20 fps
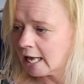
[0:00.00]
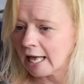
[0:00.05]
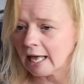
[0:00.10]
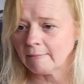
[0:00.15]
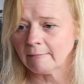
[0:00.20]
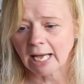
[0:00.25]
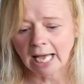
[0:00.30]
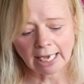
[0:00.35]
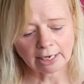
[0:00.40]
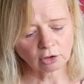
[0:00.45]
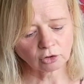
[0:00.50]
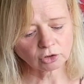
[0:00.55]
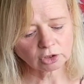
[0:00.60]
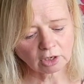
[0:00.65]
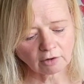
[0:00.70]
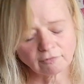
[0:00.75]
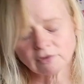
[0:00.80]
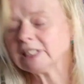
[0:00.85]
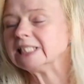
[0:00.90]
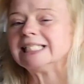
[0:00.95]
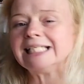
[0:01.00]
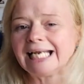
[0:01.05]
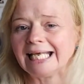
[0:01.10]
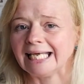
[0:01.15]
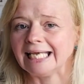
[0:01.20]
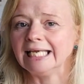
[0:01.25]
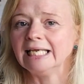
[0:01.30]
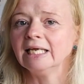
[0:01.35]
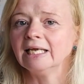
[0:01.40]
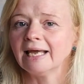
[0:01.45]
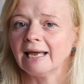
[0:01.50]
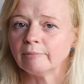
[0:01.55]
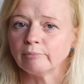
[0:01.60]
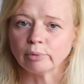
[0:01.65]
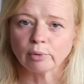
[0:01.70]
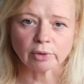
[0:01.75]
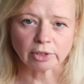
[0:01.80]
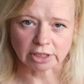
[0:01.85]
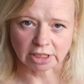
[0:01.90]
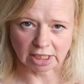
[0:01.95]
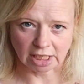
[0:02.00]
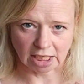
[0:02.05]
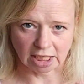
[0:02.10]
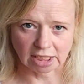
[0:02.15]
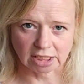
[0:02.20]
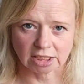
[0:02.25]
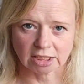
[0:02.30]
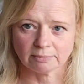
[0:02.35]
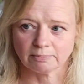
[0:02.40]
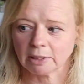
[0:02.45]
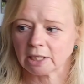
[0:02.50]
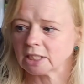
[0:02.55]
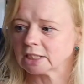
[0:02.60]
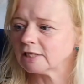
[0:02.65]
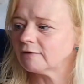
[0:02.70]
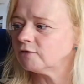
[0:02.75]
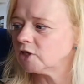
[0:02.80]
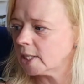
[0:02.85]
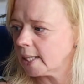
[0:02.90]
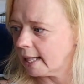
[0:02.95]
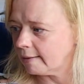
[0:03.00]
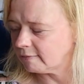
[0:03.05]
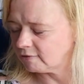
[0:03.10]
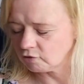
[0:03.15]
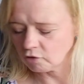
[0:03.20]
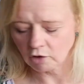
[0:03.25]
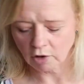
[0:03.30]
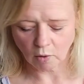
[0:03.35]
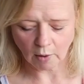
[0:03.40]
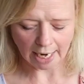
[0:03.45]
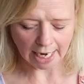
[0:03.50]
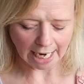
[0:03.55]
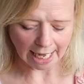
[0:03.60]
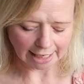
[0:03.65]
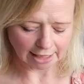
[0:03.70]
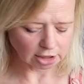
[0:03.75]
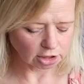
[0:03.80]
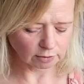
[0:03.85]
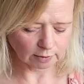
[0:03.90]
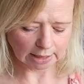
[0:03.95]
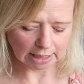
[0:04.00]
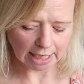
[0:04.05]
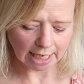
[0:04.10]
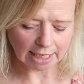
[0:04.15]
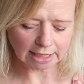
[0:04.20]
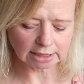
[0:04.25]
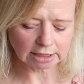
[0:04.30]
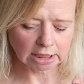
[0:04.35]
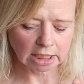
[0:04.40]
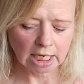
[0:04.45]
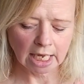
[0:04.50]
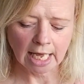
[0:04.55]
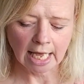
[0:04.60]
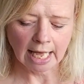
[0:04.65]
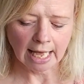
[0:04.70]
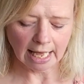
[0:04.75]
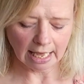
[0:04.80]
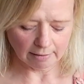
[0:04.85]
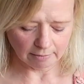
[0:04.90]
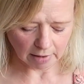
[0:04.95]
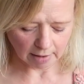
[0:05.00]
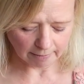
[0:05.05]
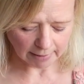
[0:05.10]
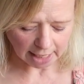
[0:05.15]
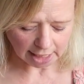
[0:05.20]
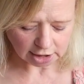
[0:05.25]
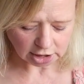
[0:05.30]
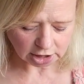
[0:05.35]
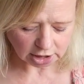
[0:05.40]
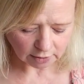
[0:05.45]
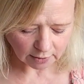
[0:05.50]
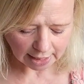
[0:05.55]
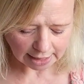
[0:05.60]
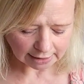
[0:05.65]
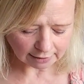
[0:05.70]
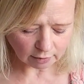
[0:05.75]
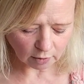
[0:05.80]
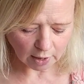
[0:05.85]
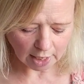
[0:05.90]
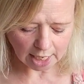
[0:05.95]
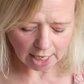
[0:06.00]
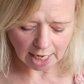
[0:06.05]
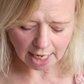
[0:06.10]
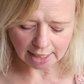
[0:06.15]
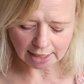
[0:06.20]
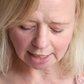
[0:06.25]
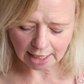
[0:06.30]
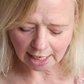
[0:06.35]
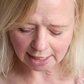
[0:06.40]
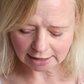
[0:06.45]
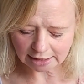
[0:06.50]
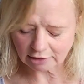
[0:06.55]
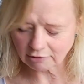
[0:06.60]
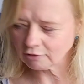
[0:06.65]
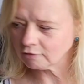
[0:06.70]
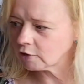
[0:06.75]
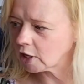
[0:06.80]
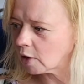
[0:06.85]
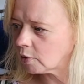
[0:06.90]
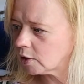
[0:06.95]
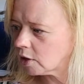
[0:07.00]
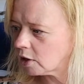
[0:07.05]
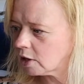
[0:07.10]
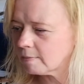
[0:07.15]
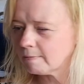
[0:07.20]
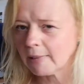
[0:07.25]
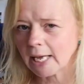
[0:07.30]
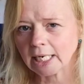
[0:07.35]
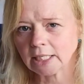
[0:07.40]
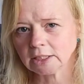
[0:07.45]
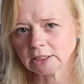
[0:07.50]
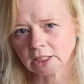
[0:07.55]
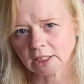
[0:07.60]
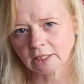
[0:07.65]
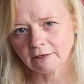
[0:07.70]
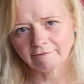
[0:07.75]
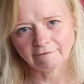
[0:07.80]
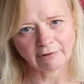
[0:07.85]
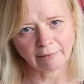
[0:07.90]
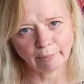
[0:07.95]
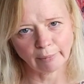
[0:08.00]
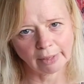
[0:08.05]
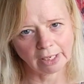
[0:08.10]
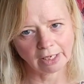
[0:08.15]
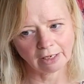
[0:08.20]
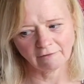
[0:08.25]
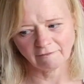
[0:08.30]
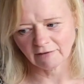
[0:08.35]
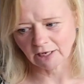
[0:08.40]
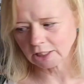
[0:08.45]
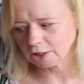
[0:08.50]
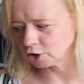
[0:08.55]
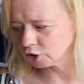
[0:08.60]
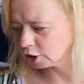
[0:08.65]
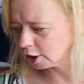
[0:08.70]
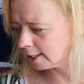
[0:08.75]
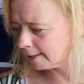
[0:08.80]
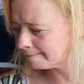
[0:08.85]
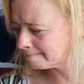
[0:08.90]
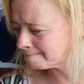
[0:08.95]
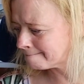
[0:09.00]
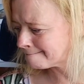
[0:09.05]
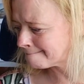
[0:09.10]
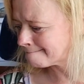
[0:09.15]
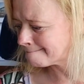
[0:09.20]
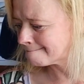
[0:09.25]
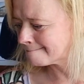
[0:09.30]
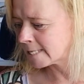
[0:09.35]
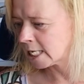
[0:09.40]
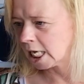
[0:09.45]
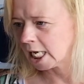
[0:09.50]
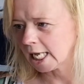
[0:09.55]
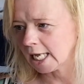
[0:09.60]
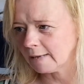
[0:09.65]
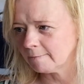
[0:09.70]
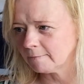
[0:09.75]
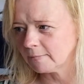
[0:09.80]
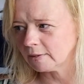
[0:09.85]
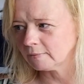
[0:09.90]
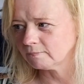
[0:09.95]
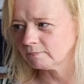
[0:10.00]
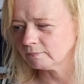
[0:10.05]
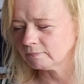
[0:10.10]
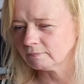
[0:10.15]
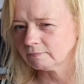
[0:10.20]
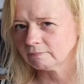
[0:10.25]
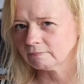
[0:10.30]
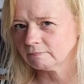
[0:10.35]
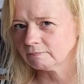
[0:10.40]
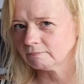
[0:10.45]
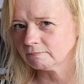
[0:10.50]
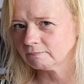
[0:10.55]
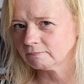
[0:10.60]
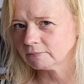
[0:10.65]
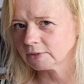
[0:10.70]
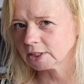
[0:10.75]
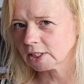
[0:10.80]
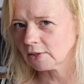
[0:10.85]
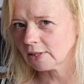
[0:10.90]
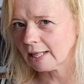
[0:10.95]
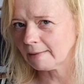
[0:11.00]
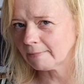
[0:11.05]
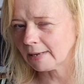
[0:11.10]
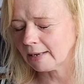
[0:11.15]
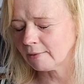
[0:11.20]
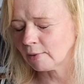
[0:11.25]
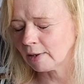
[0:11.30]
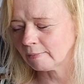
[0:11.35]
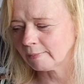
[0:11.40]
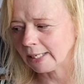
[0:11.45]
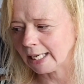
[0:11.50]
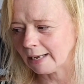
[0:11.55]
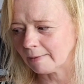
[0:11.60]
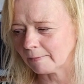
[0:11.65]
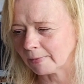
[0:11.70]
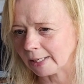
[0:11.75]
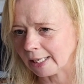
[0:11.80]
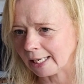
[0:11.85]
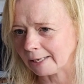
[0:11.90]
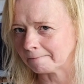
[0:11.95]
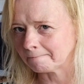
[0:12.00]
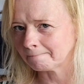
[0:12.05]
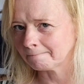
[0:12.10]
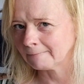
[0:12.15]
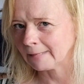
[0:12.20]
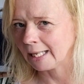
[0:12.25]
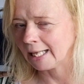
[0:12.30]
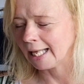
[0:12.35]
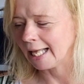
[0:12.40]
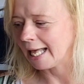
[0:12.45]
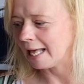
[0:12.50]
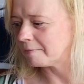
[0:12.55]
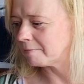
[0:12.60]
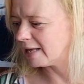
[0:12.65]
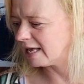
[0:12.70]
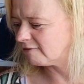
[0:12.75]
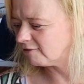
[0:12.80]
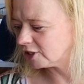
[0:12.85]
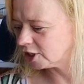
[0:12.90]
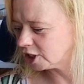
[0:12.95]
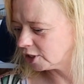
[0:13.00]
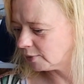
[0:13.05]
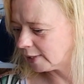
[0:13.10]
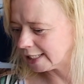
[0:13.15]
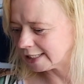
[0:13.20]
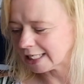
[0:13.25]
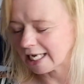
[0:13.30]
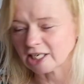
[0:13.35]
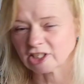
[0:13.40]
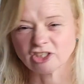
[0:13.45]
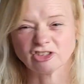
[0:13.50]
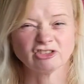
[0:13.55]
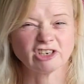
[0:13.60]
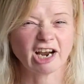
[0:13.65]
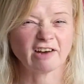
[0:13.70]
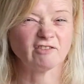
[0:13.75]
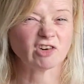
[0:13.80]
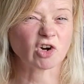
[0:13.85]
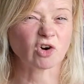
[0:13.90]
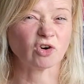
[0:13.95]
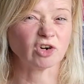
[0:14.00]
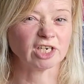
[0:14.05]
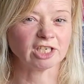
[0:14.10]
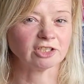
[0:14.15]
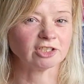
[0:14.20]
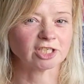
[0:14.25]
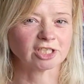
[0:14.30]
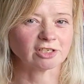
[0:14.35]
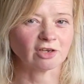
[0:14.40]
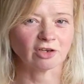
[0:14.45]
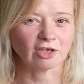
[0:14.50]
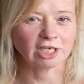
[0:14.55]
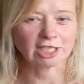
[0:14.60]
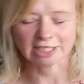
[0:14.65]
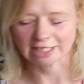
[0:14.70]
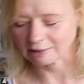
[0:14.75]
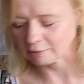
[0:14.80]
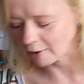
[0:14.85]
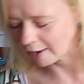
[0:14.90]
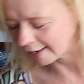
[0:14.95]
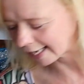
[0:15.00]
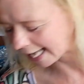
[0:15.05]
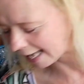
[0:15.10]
I could obviously embroider this, because I've done that before. I quite like doing that. But I just quite like the idea of going on a painting the fabric adventure. So that might well be happening. If I do it, I shall try and record it just so you can see what I